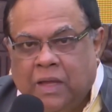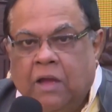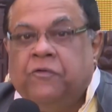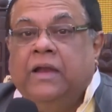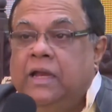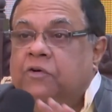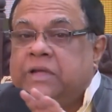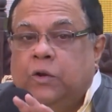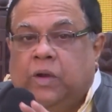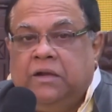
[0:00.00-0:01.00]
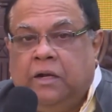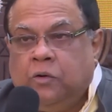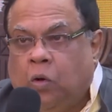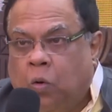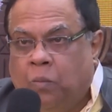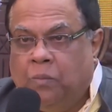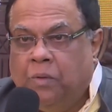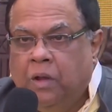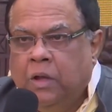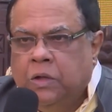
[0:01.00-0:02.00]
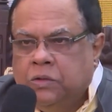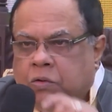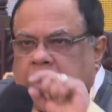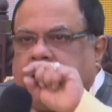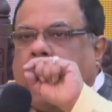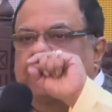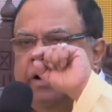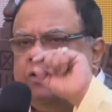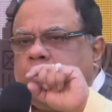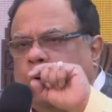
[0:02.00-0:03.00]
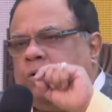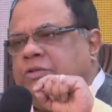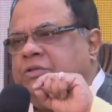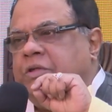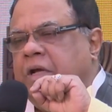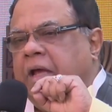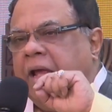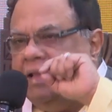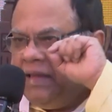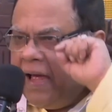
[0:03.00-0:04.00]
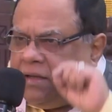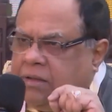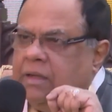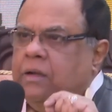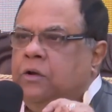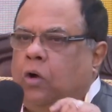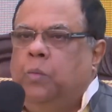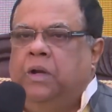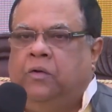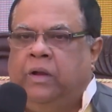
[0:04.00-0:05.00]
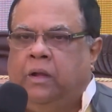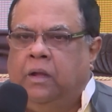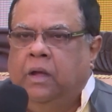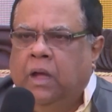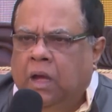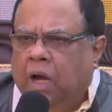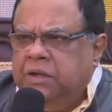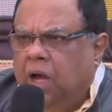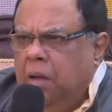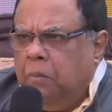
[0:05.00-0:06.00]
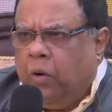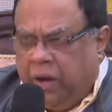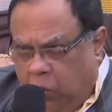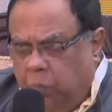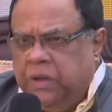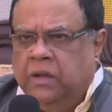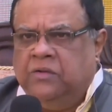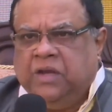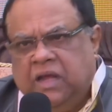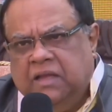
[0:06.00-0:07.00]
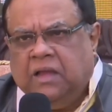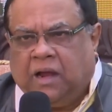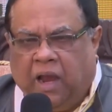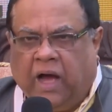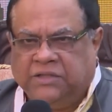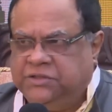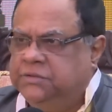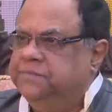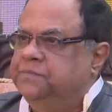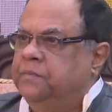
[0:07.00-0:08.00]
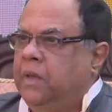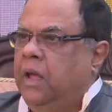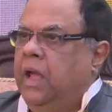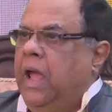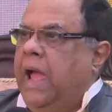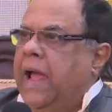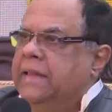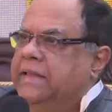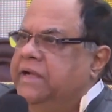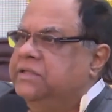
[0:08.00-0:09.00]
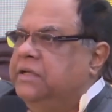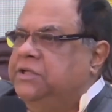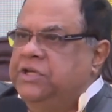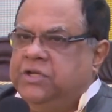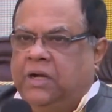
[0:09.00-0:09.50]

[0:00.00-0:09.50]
Finally, he was educated at home. So the camera shows in that documentary a young boy, Robi, sitting in the class, and there's a teacher.